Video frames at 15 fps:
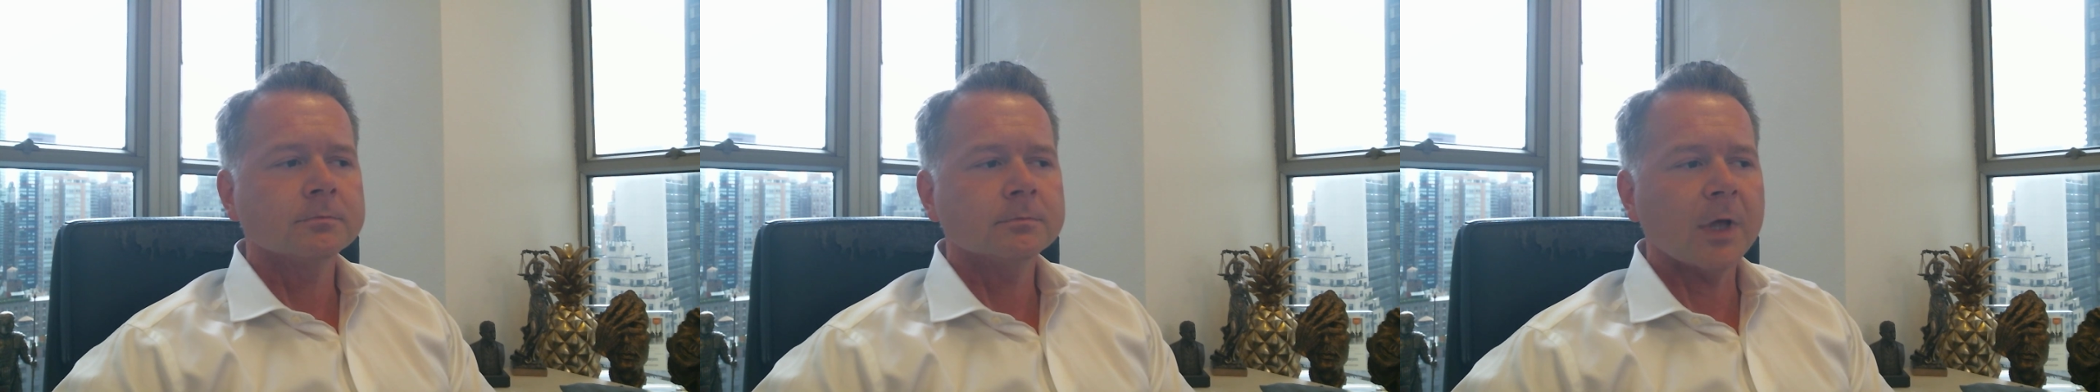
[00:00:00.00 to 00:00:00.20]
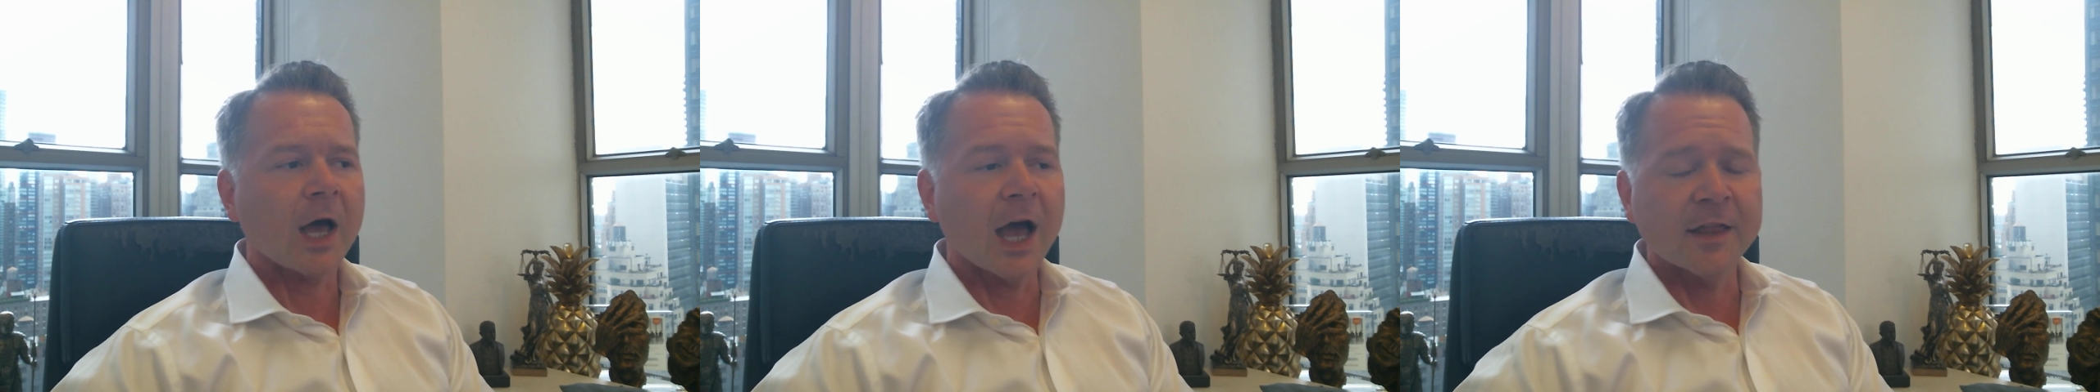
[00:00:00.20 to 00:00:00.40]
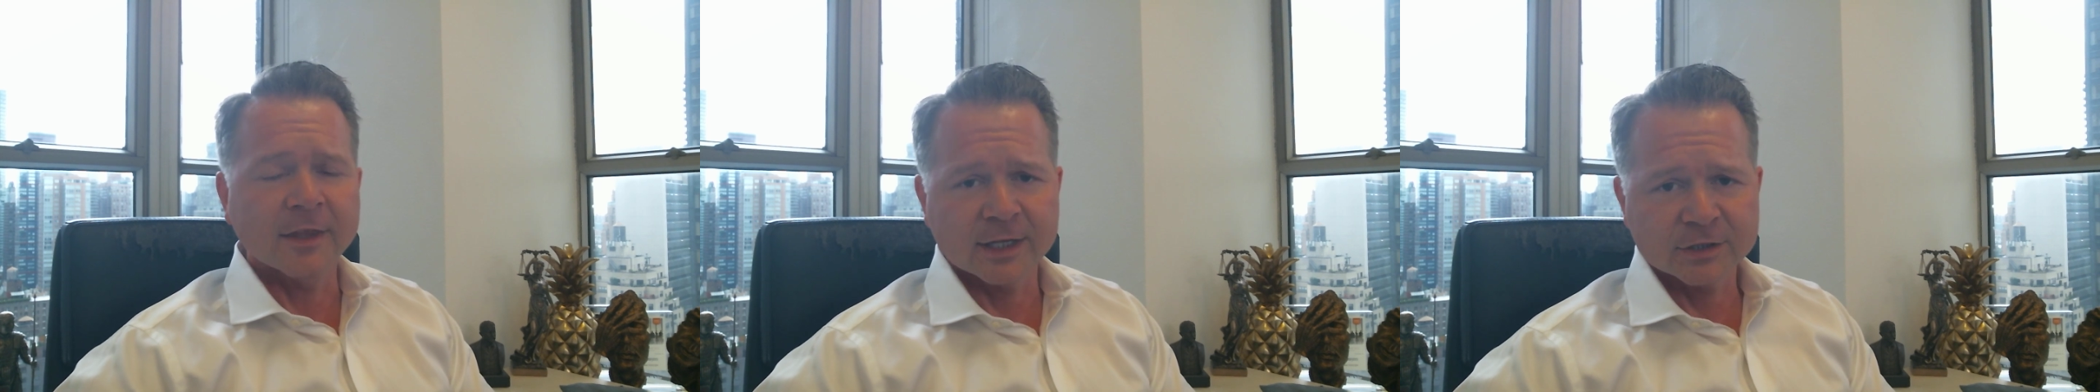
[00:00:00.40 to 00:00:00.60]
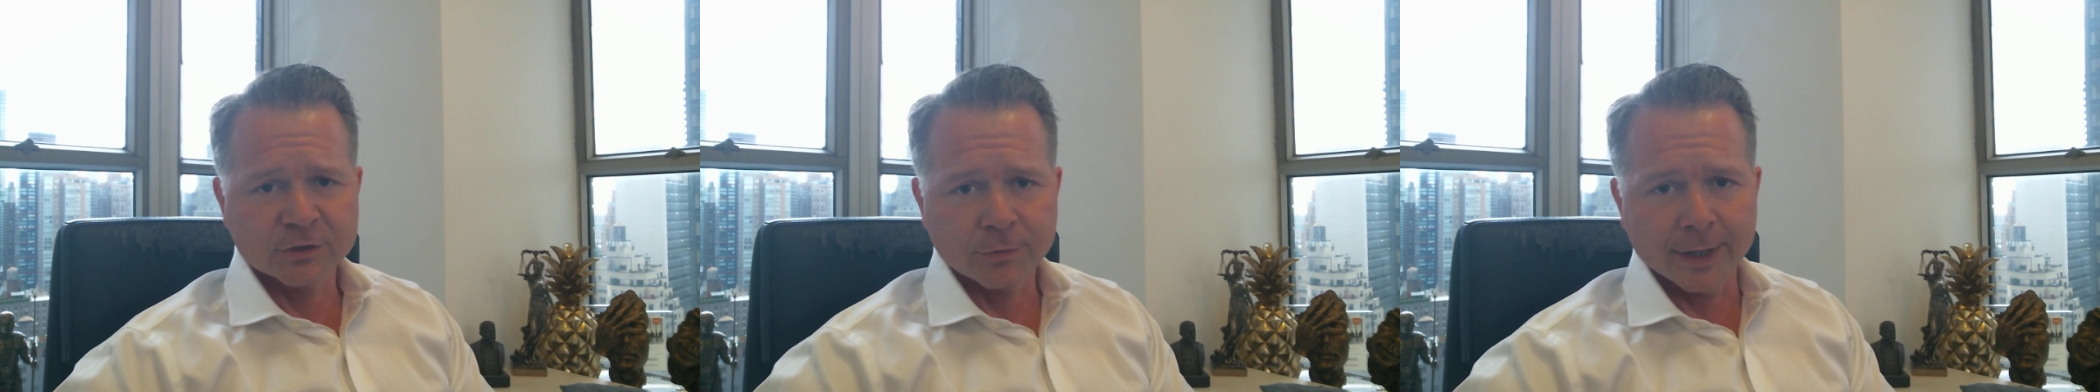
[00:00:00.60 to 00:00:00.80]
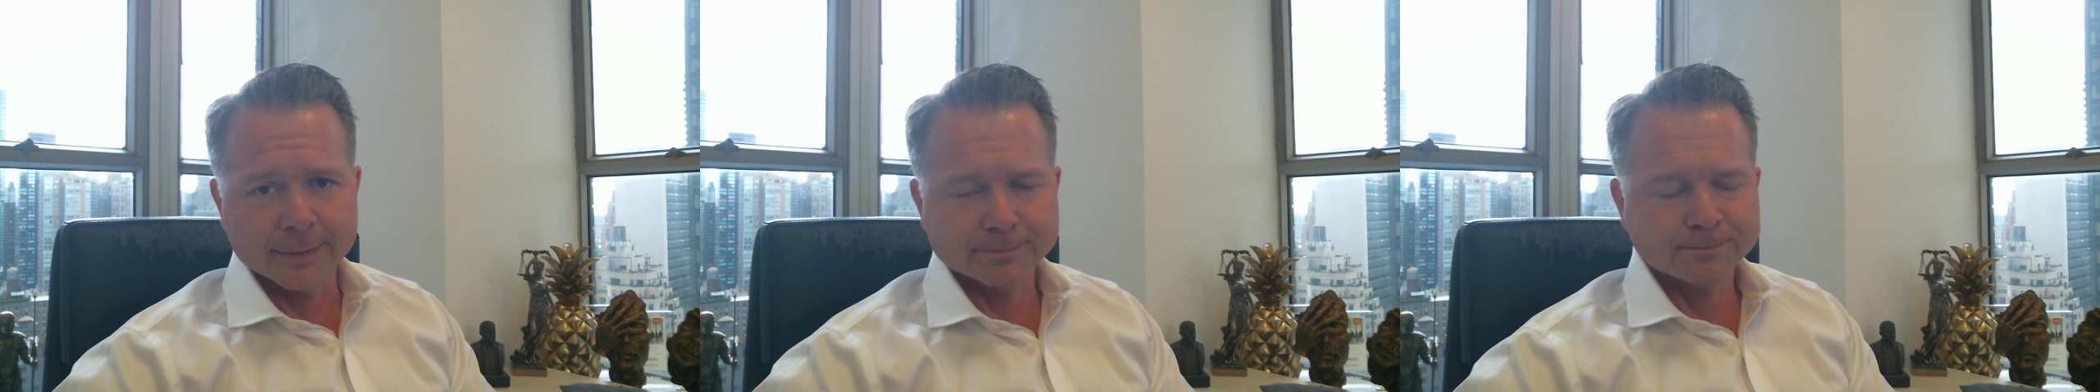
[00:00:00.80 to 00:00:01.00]
I think it's
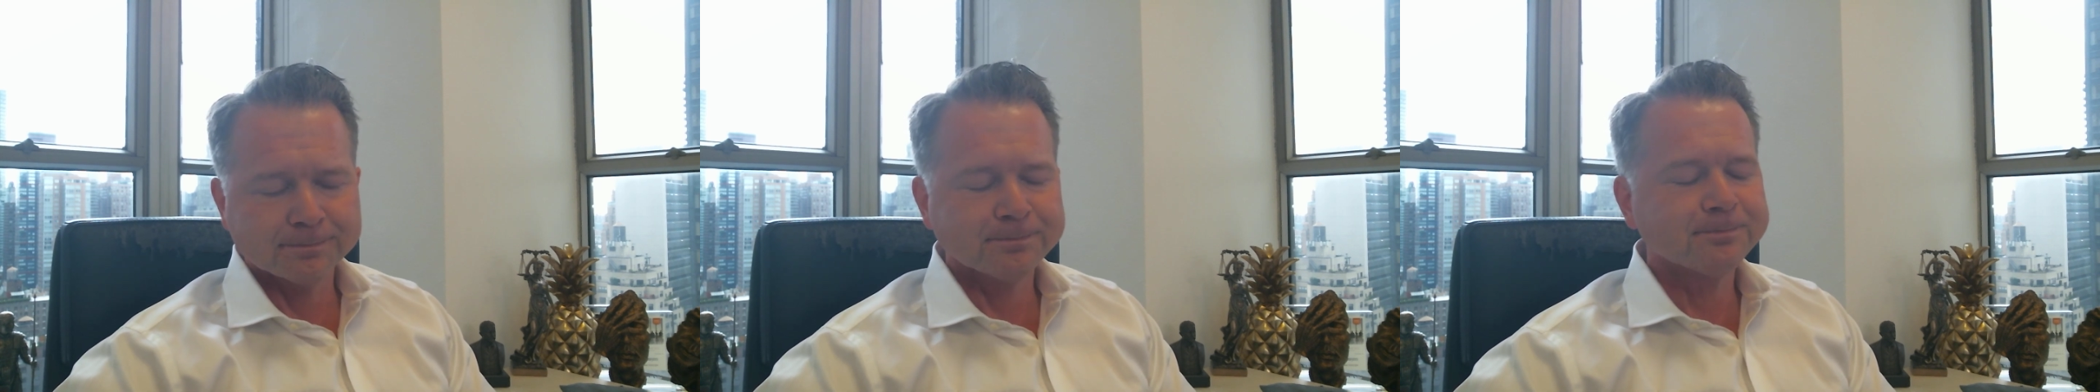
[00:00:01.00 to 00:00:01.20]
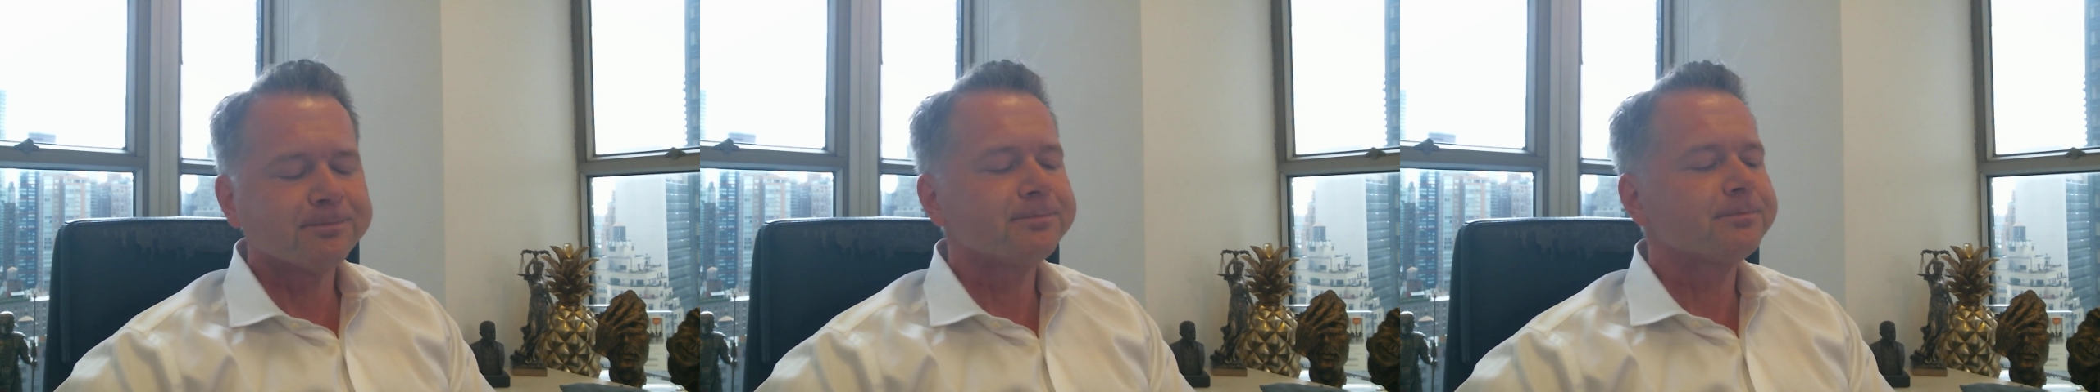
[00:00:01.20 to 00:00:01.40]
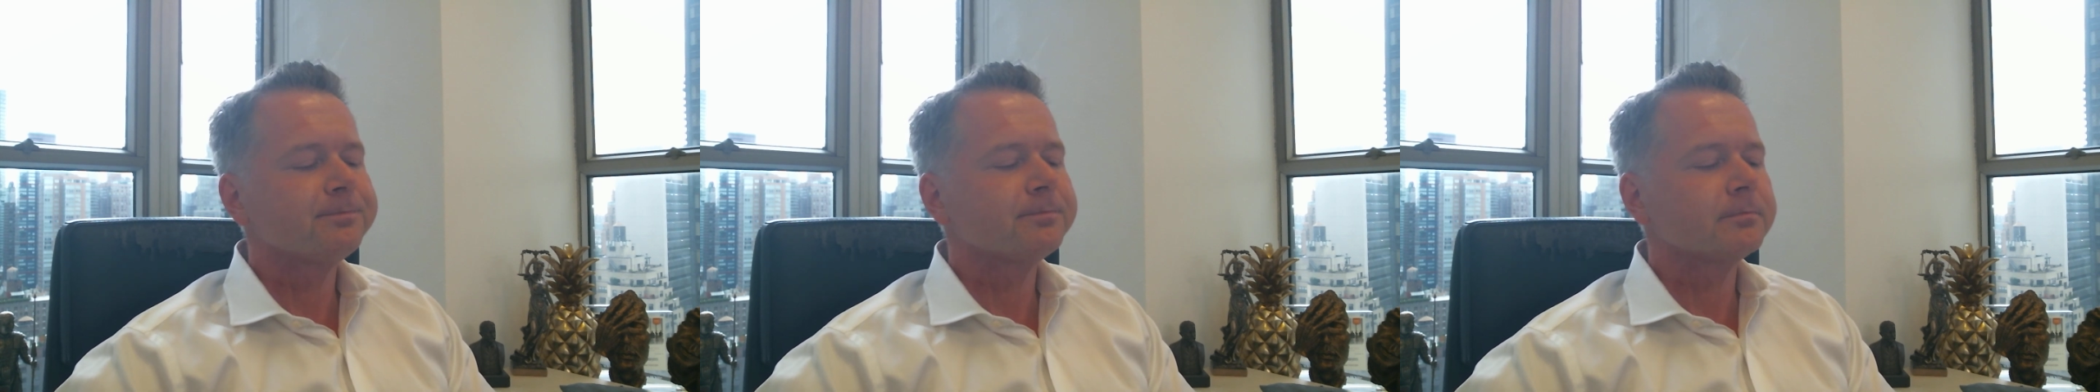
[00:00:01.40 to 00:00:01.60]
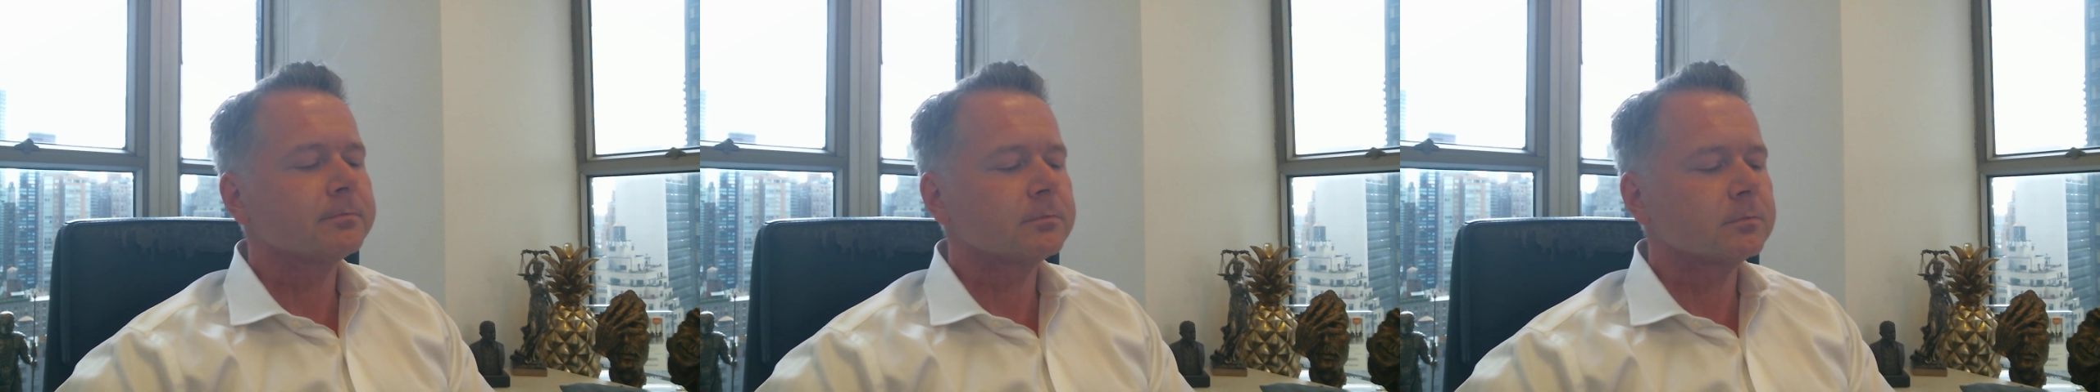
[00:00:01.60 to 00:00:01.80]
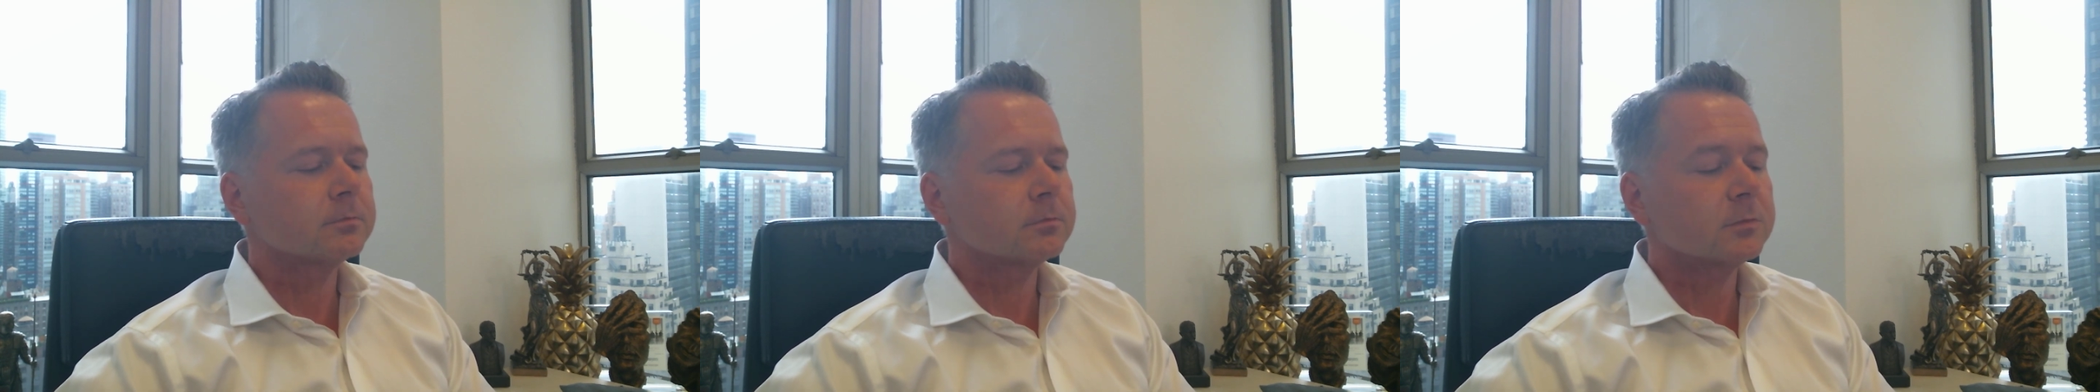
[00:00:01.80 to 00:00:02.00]
great.
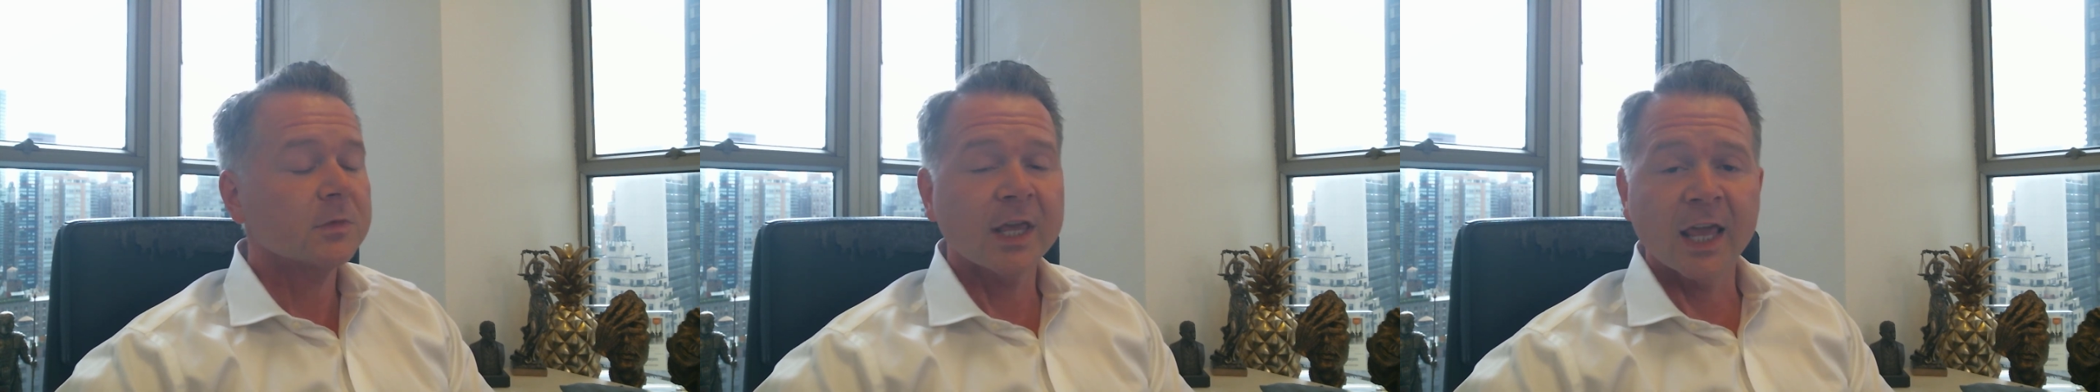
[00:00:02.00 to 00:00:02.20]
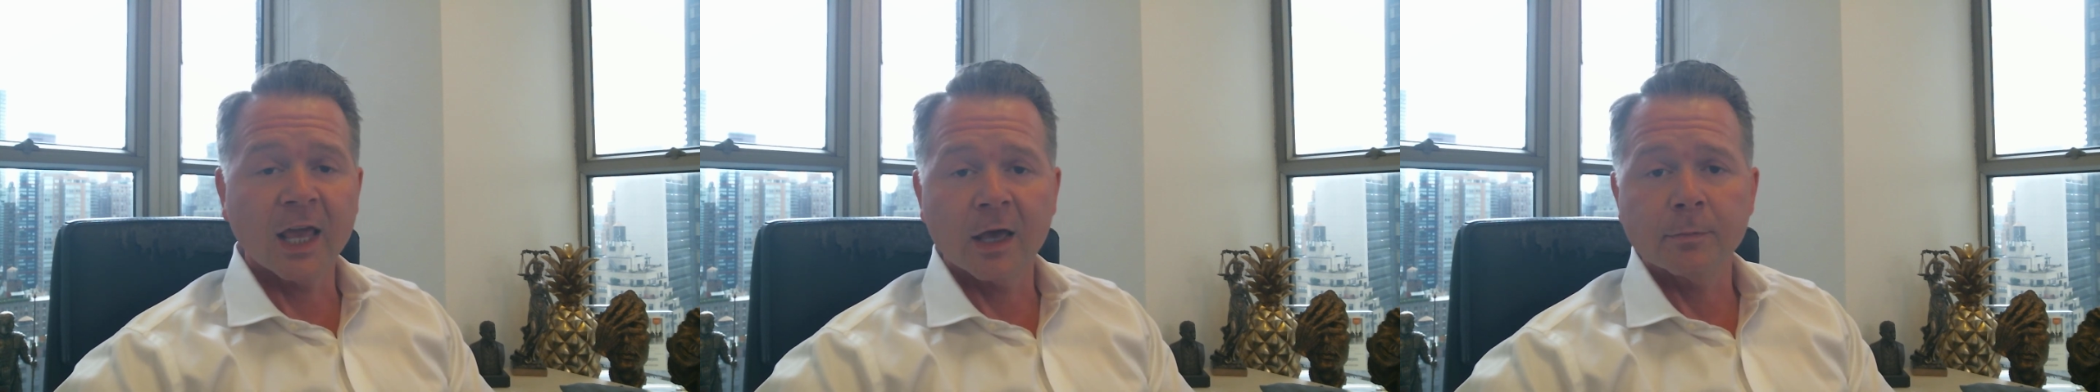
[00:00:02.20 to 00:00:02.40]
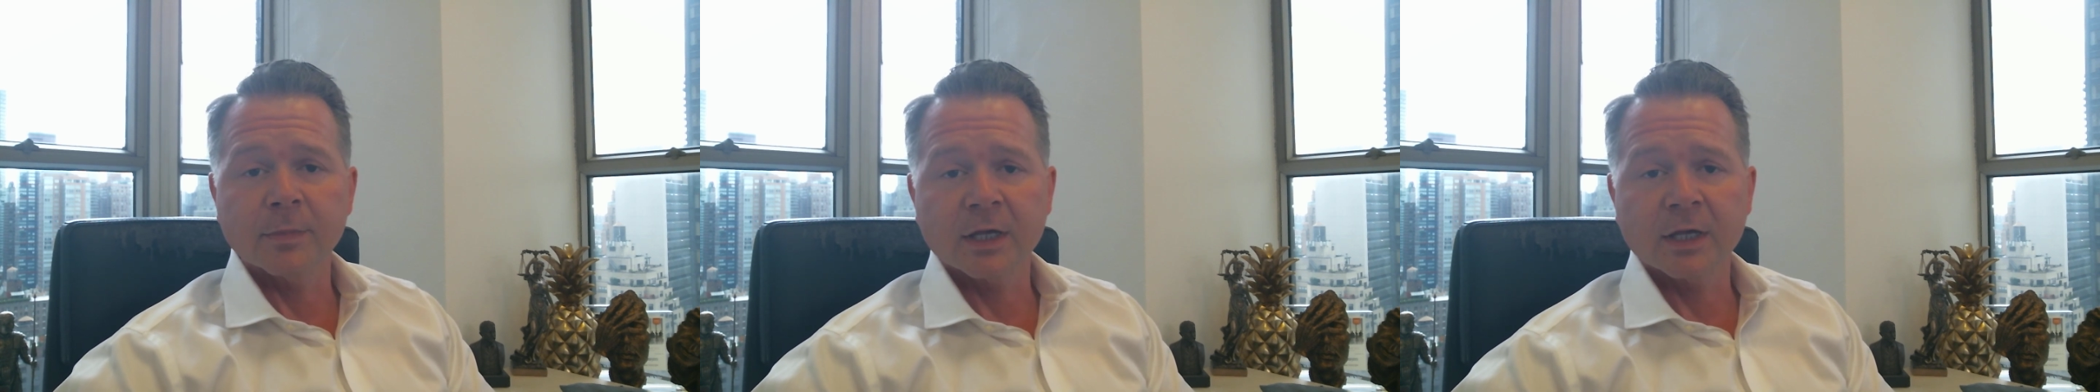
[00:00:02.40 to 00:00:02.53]
Can't